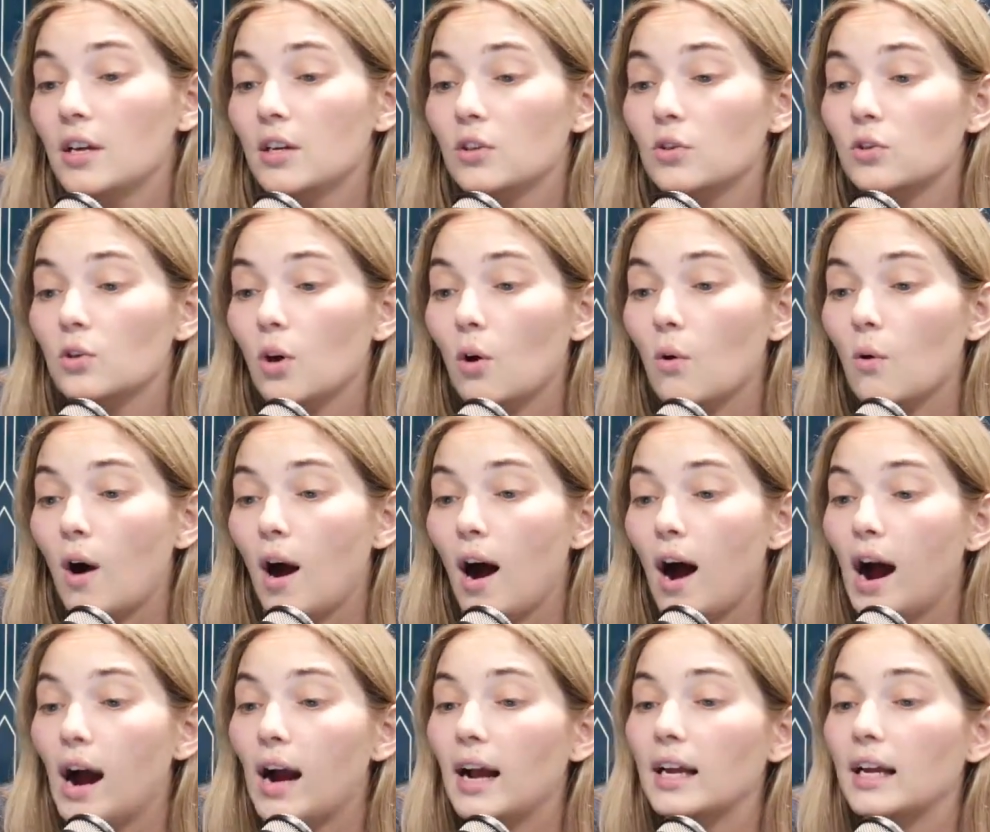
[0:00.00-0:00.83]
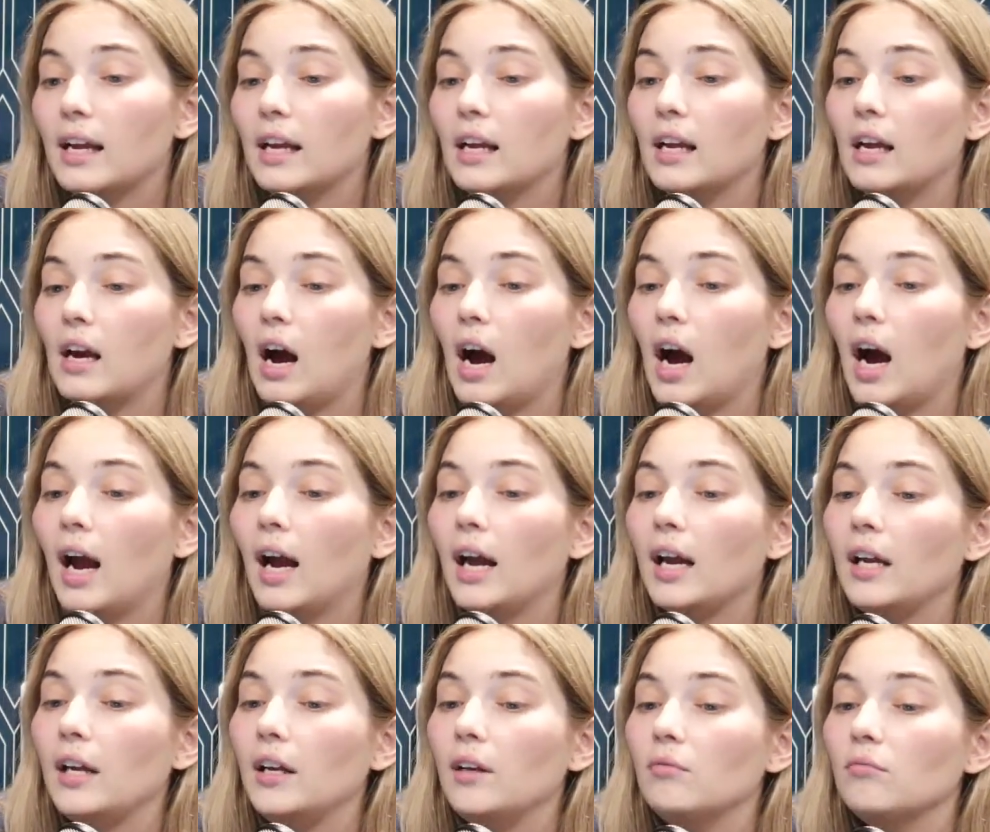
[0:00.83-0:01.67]
So I
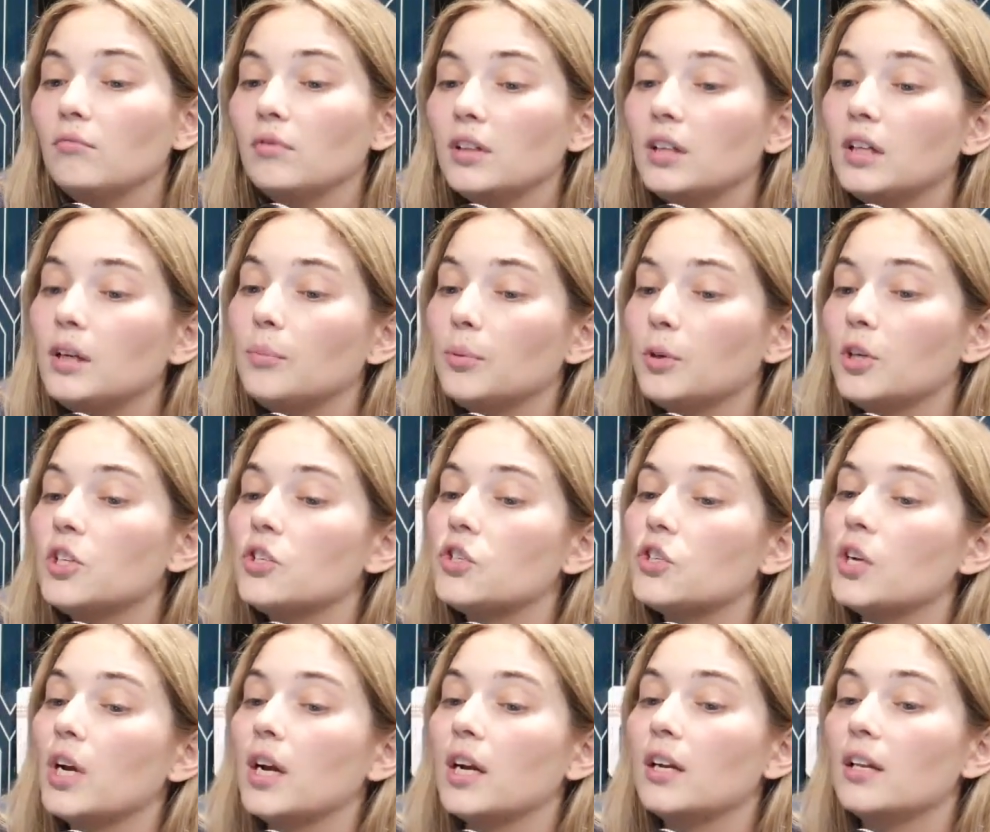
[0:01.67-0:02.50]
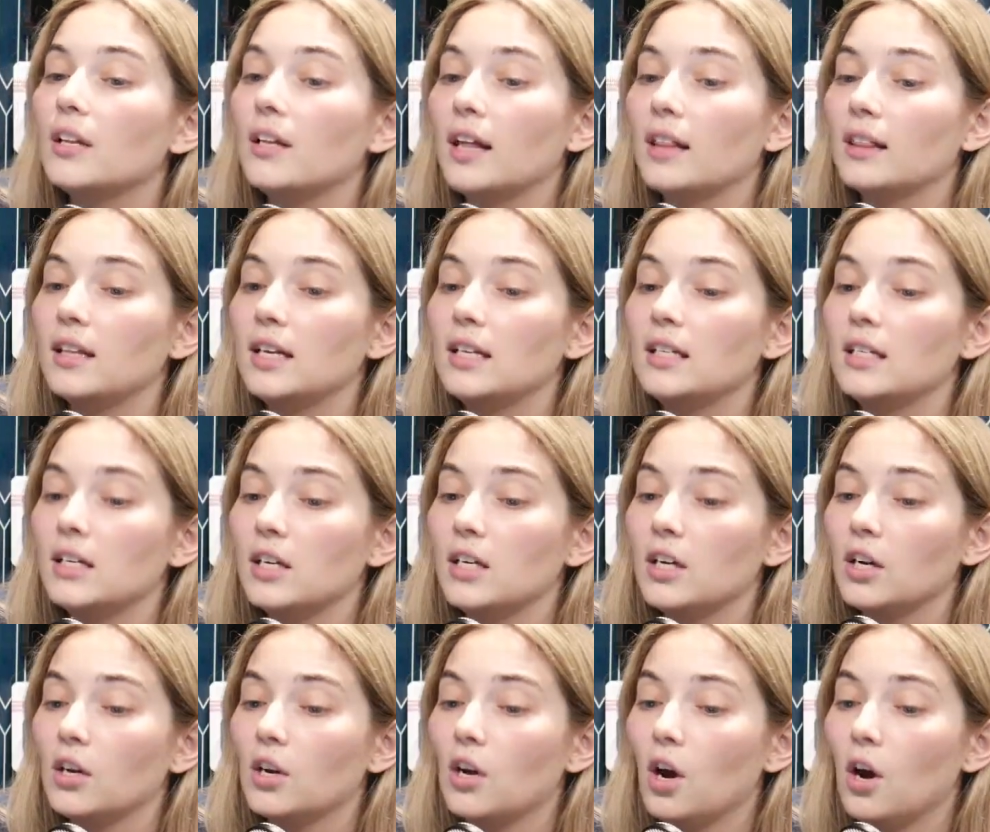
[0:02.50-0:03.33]
really appreciated that they
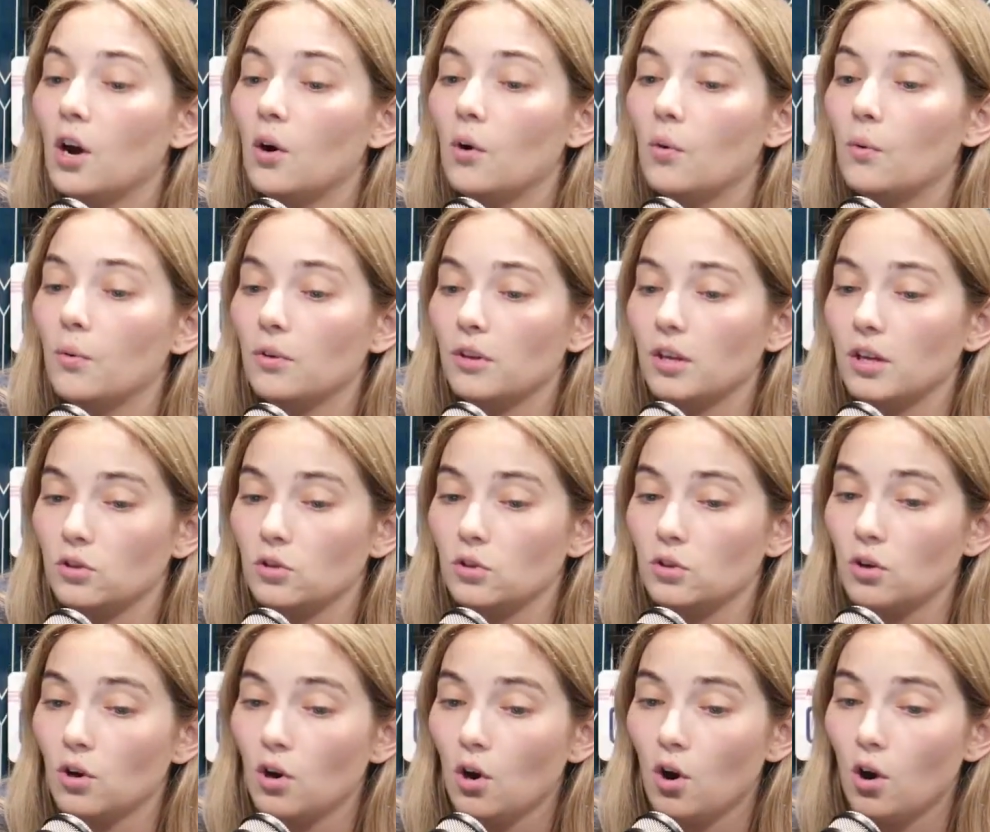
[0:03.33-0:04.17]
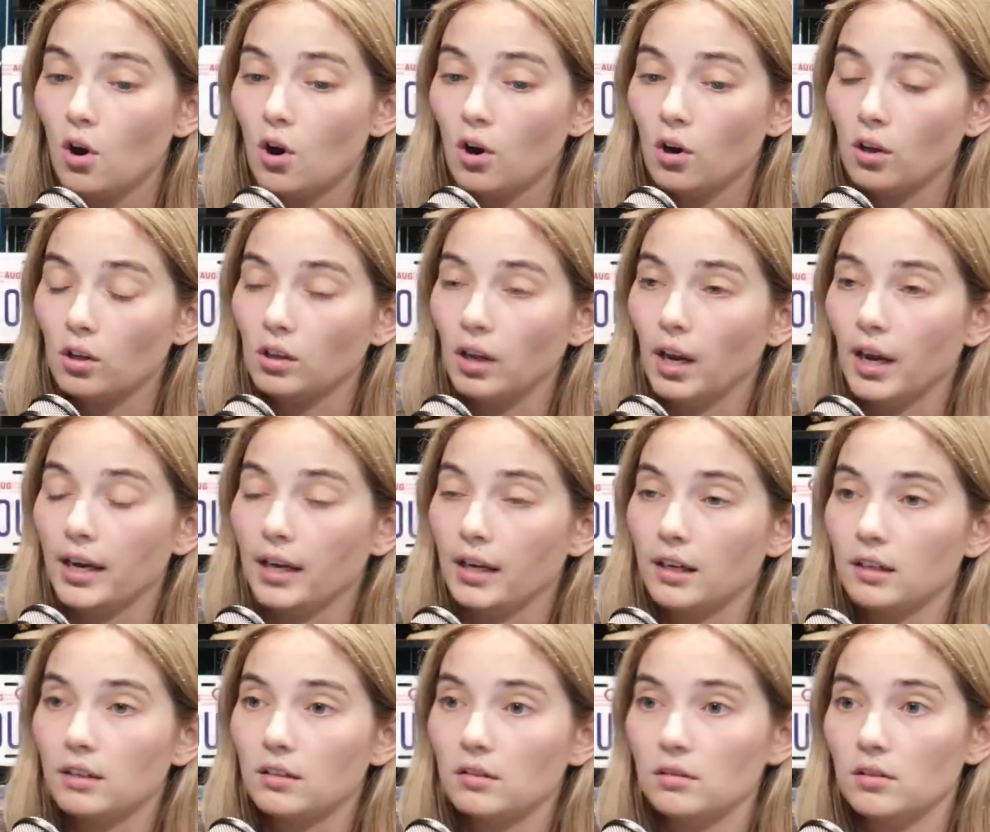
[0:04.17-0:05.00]
didn't go this
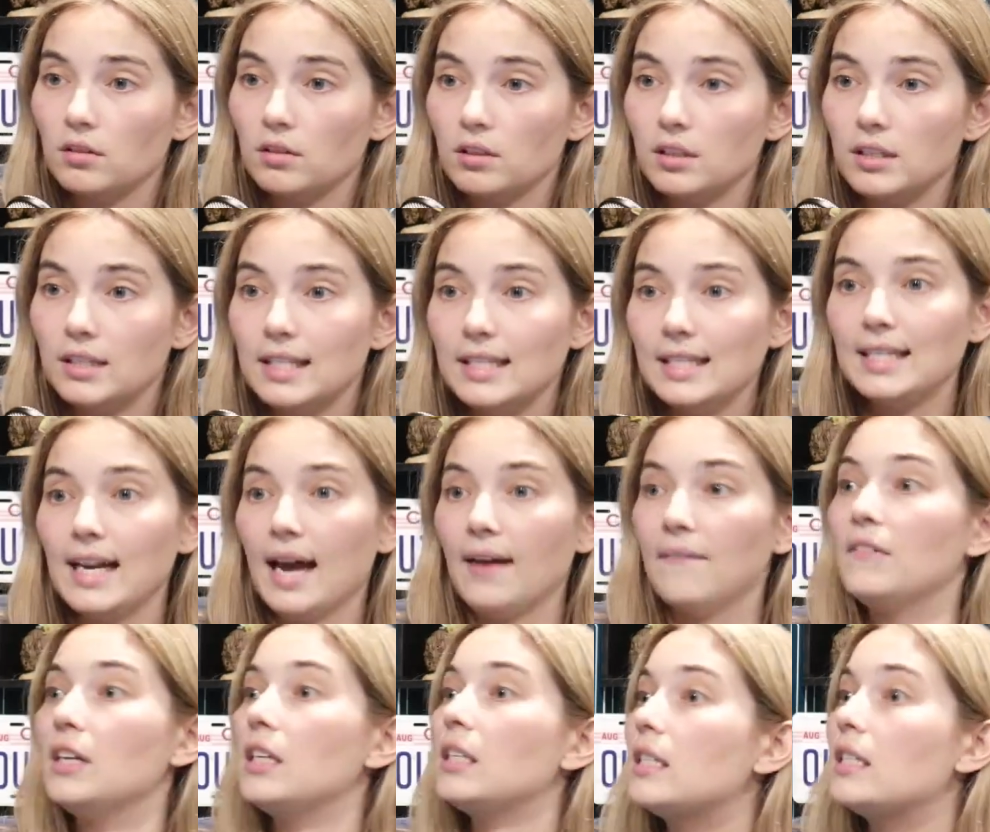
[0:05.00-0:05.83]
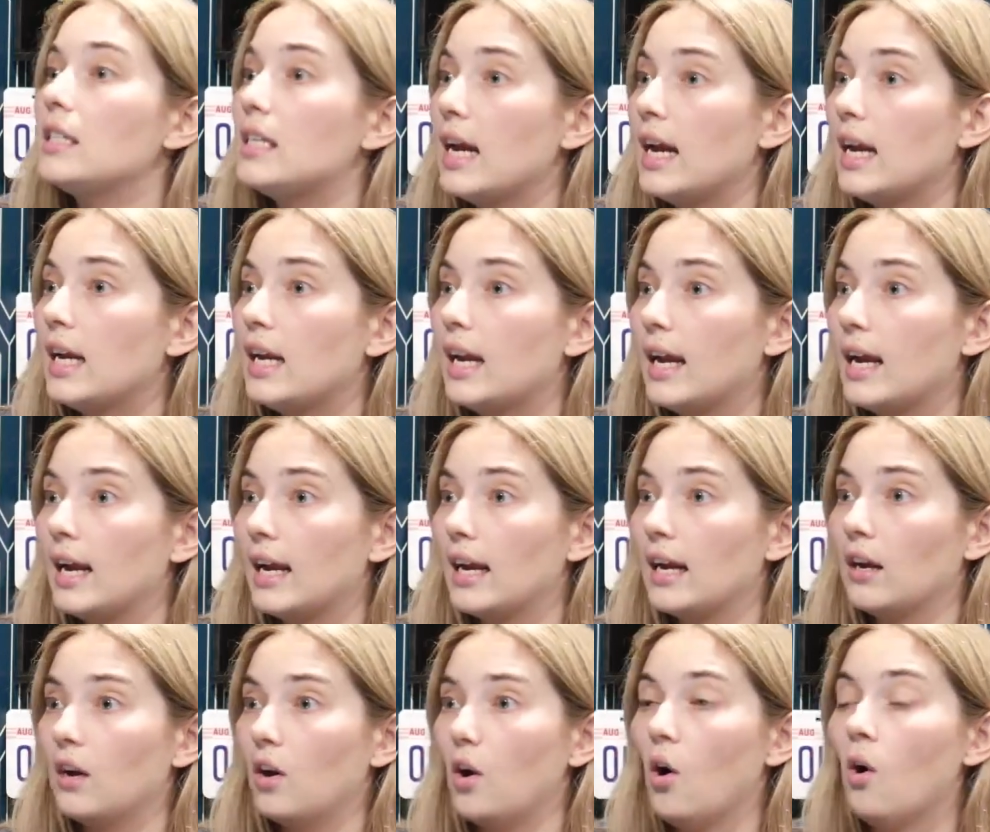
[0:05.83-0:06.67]
like
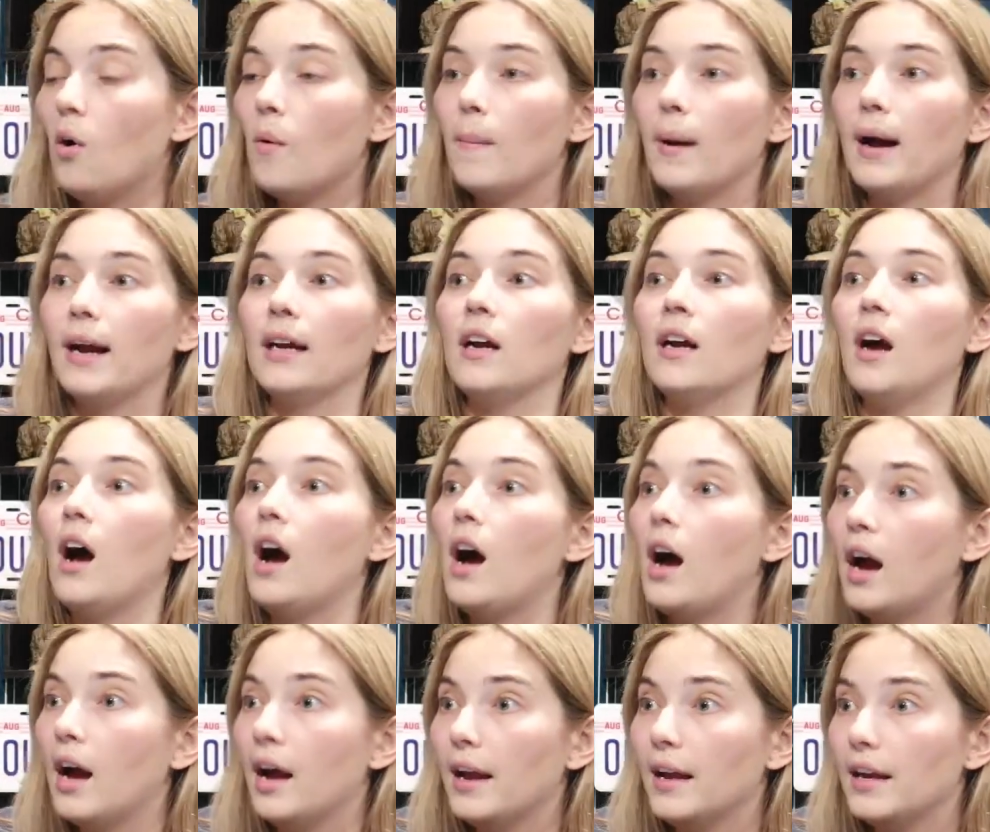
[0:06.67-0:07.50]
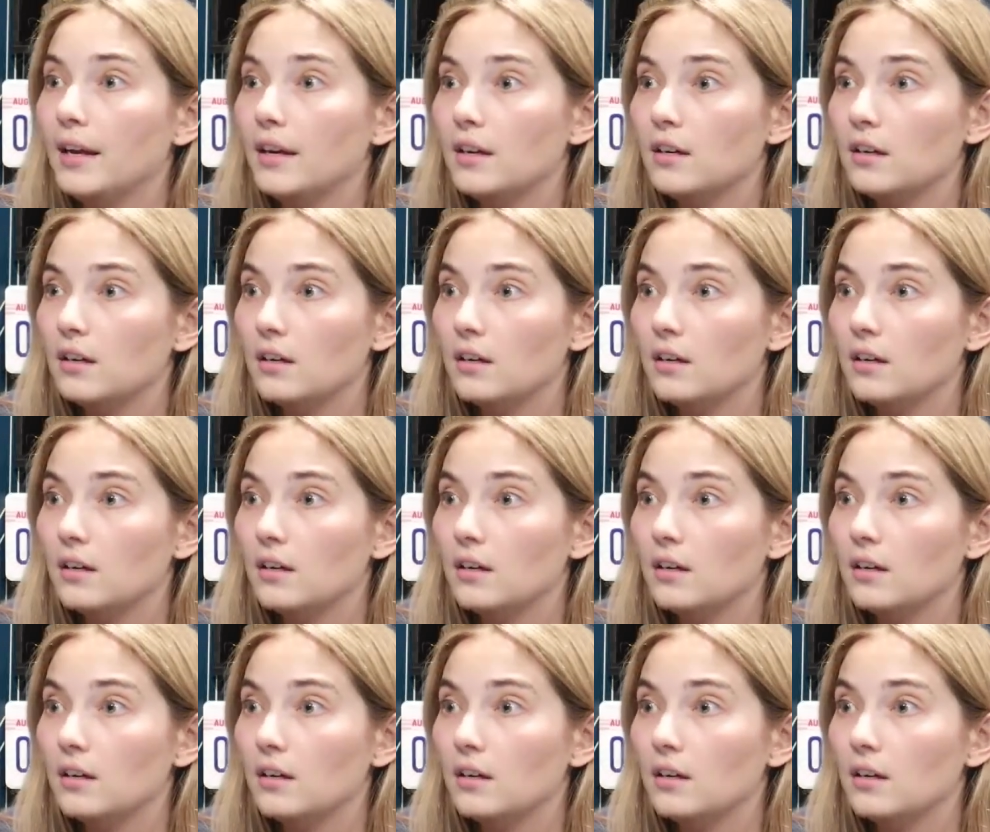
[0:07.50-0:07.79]
devastating, oh my God,